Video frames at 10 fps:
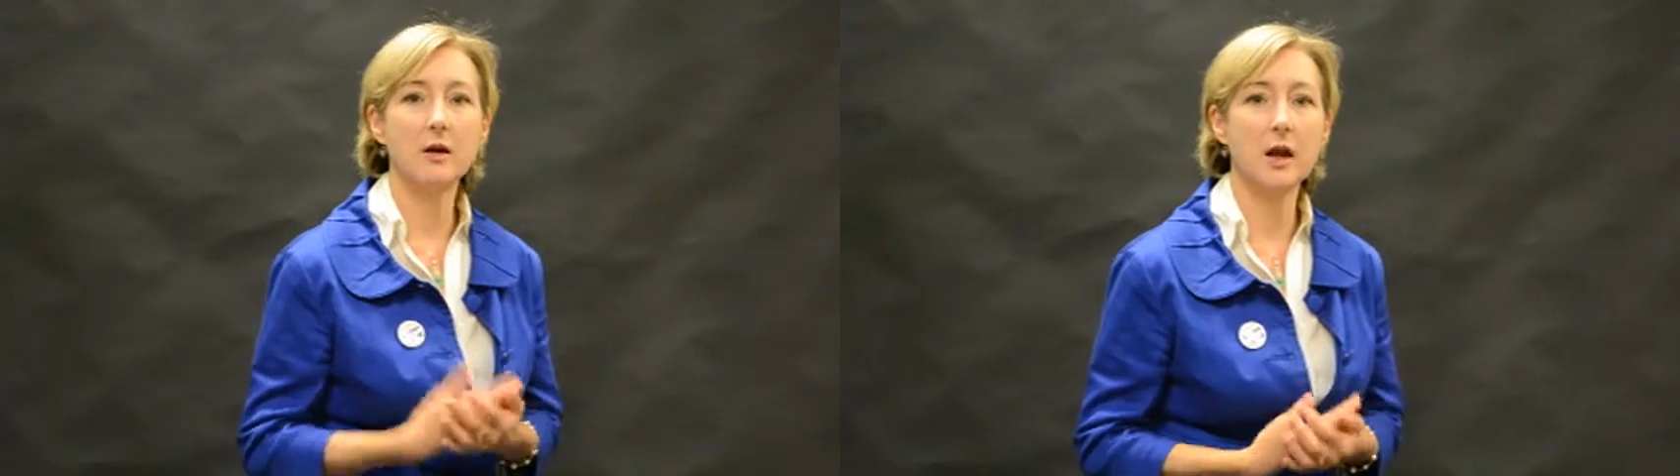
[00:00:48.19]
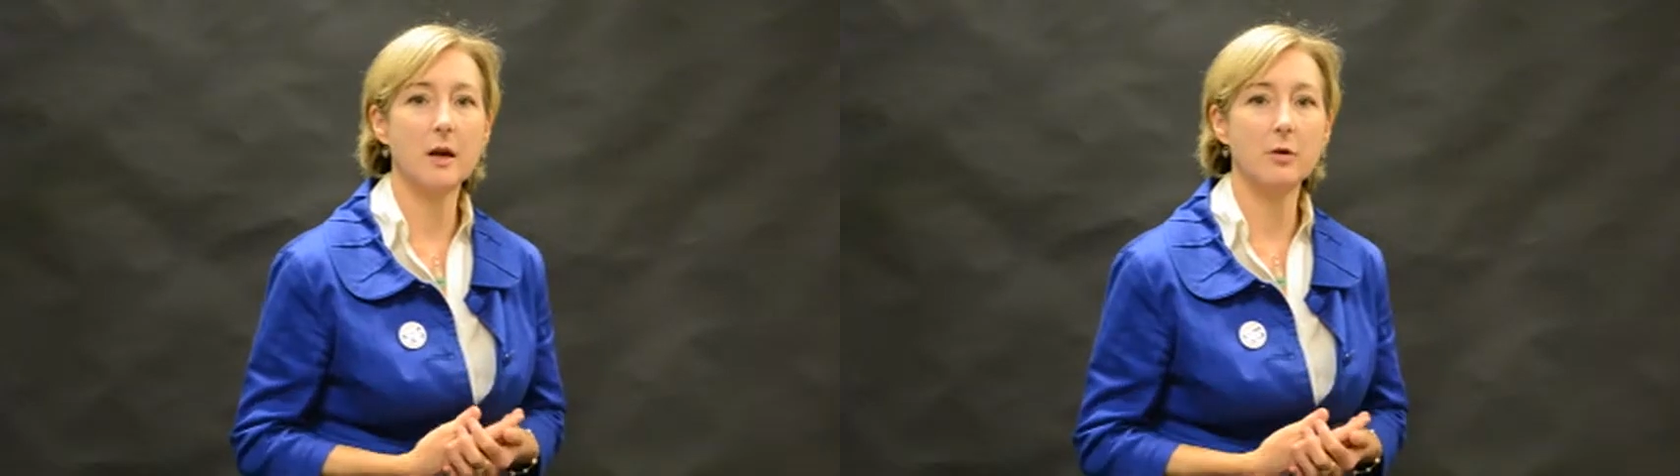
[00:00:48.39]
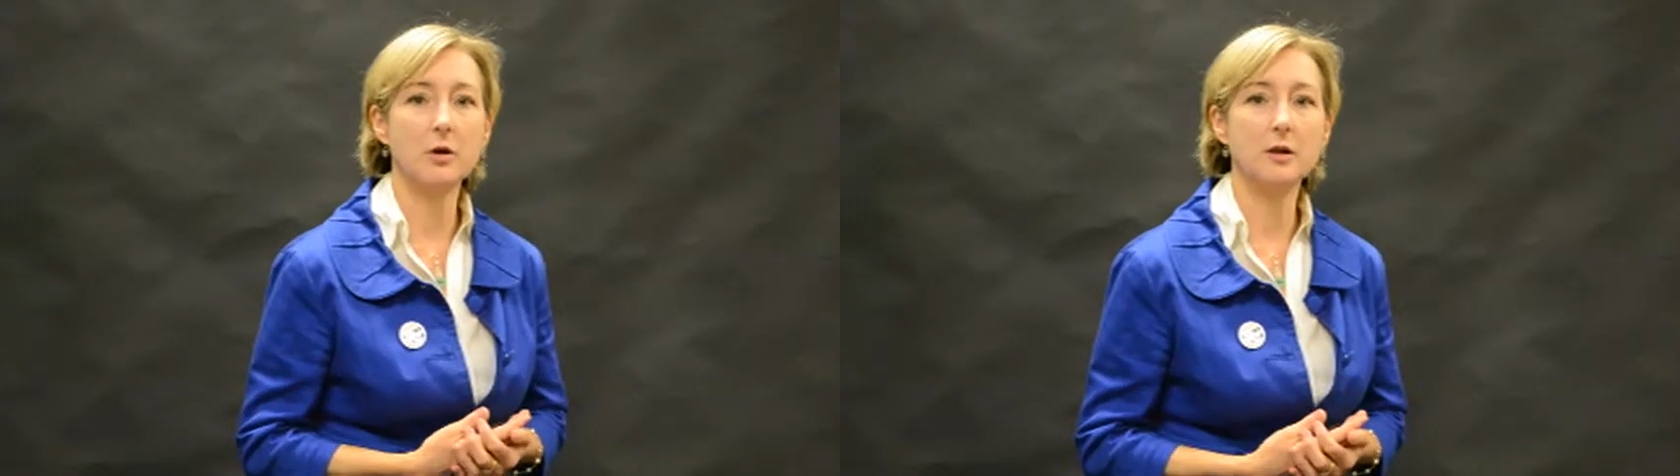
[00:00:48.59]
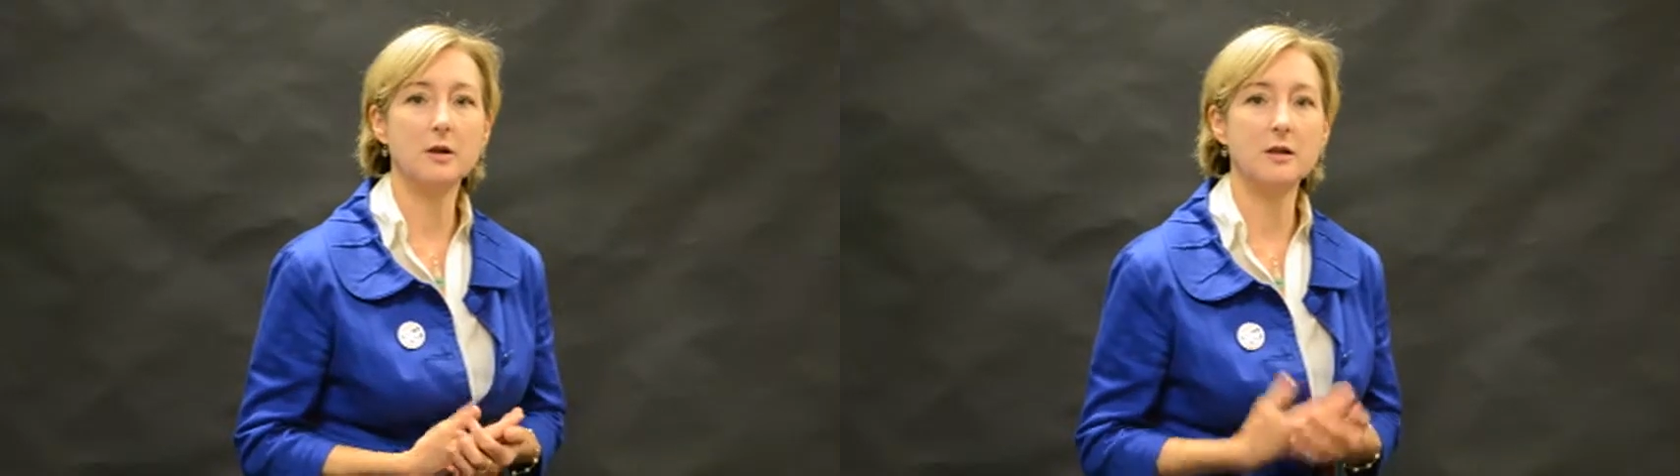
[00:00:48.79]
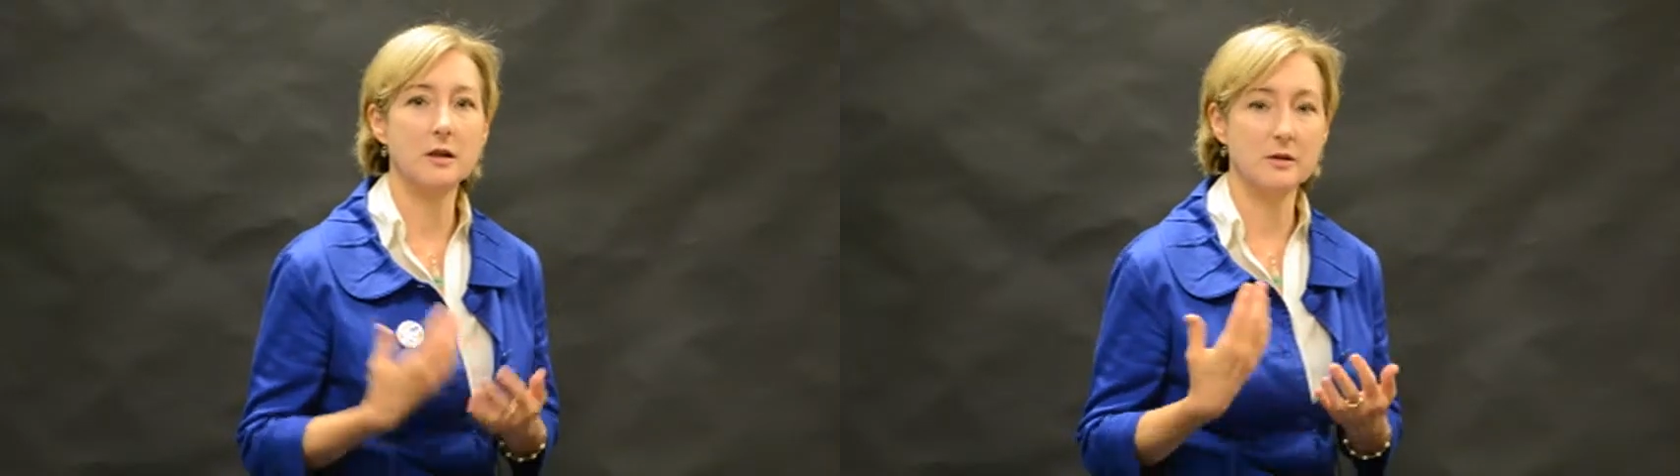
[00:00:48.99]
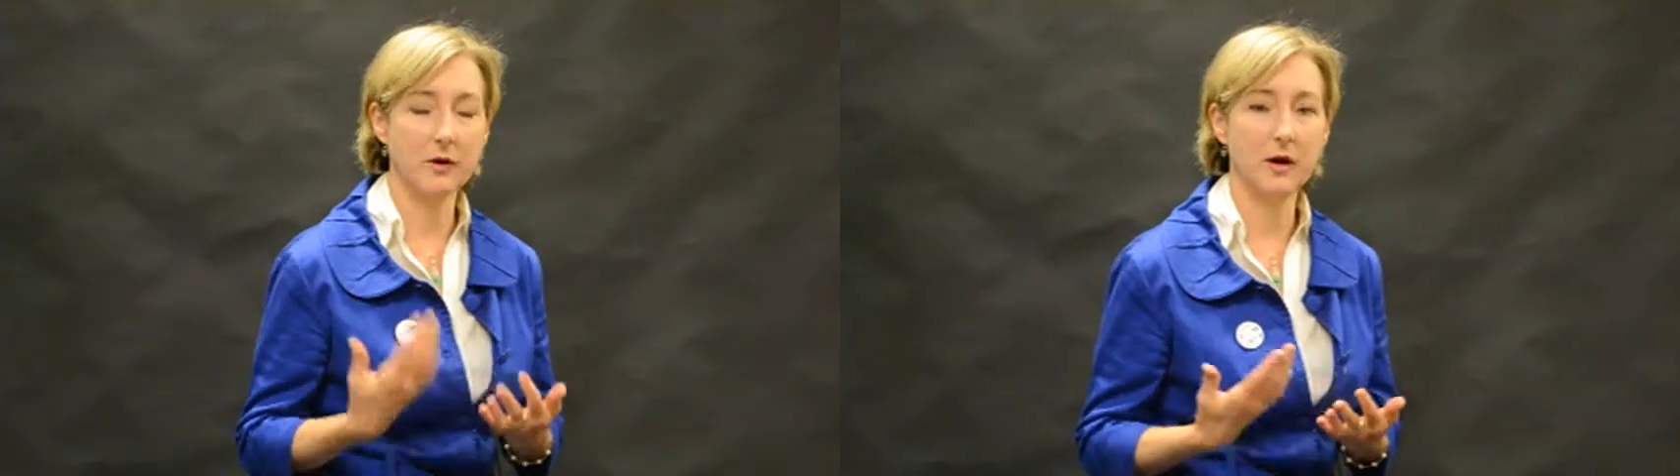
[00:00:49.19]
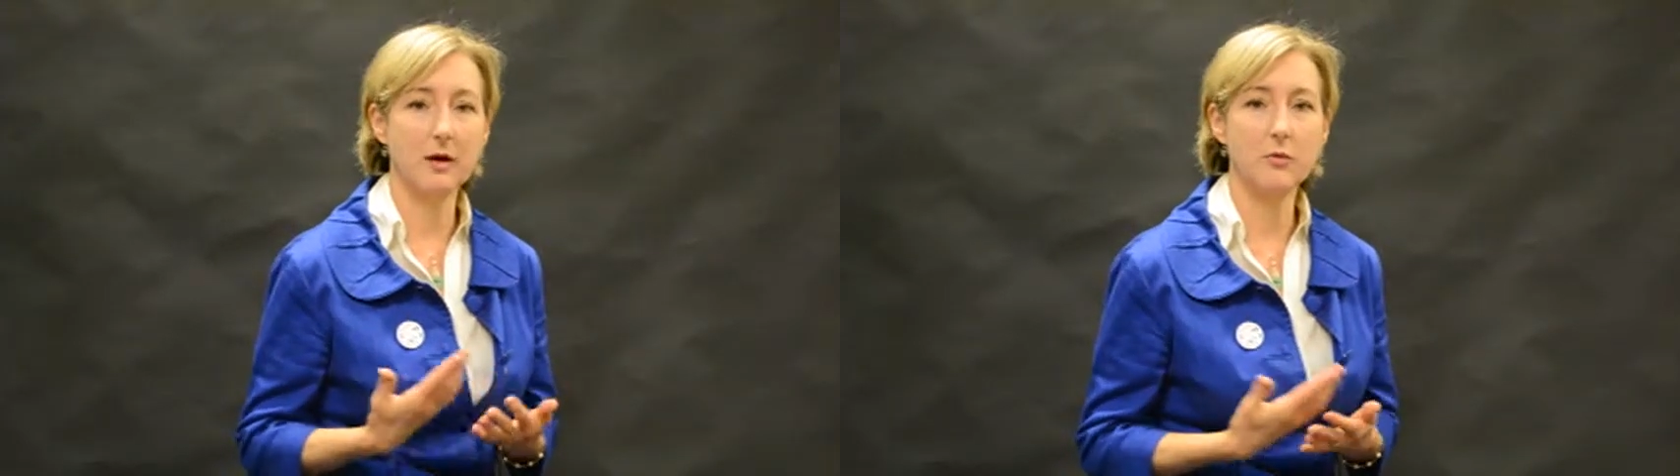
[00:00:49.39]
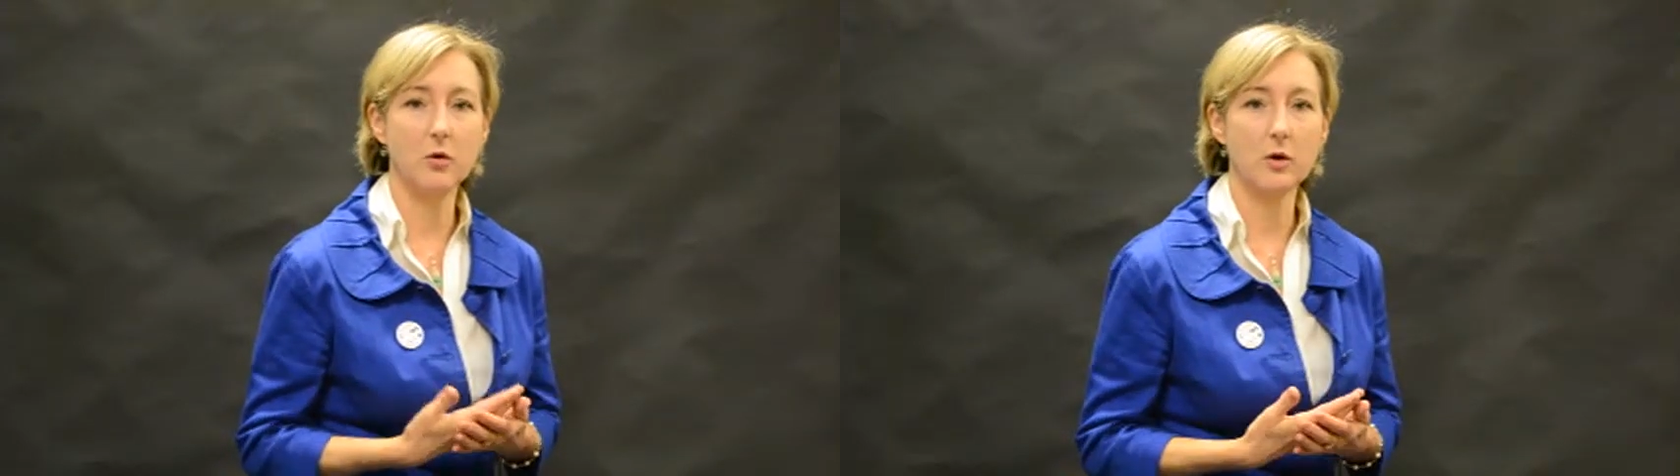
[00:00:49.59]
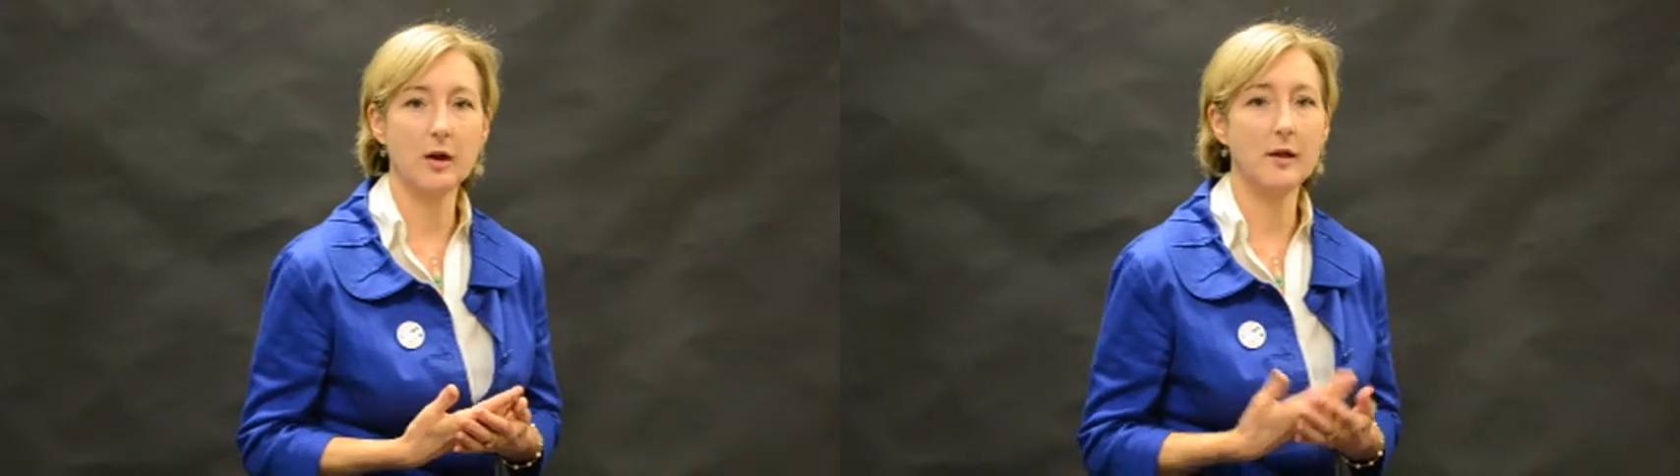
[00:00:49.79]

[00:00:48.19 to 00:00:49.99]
neighborhoods is very important,